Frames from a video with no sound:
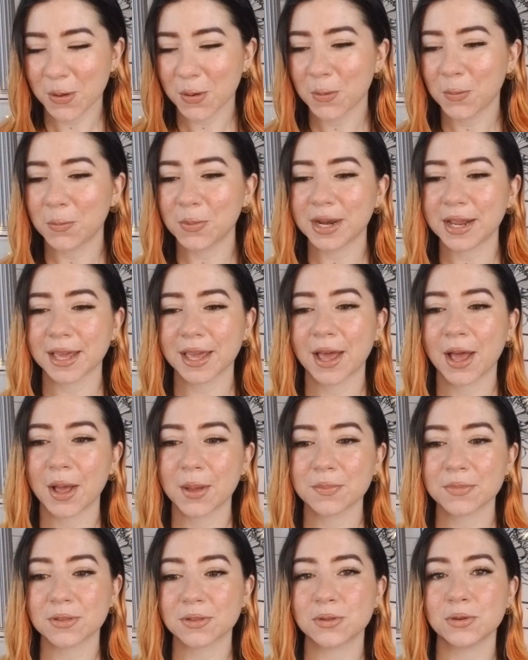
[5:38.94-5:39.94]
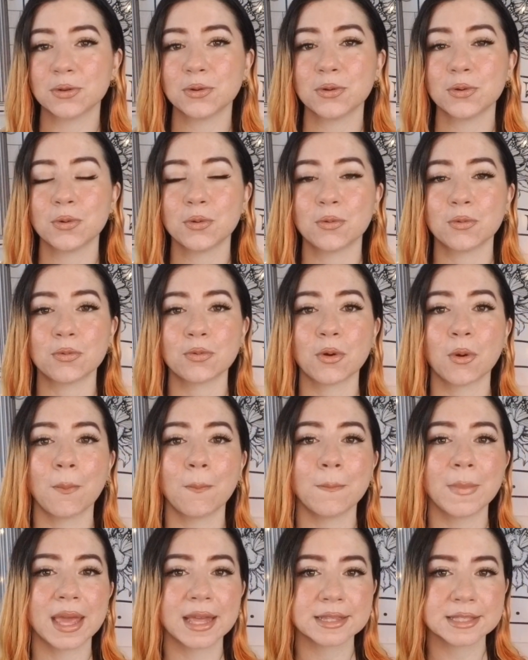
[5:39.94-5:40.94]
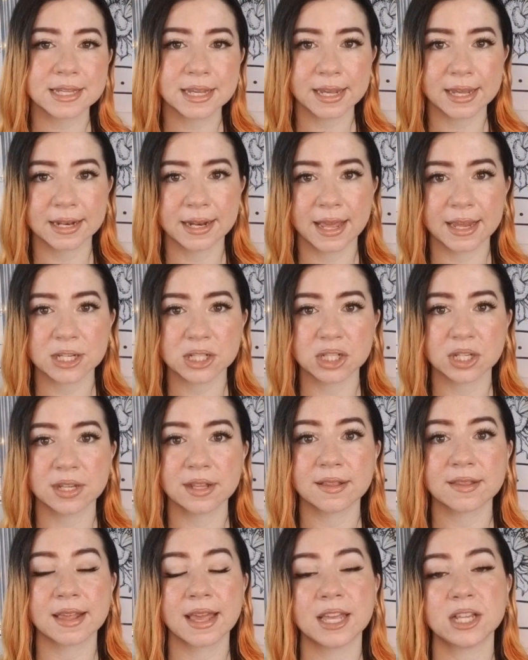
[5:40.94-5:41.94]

when it comes to romantic connections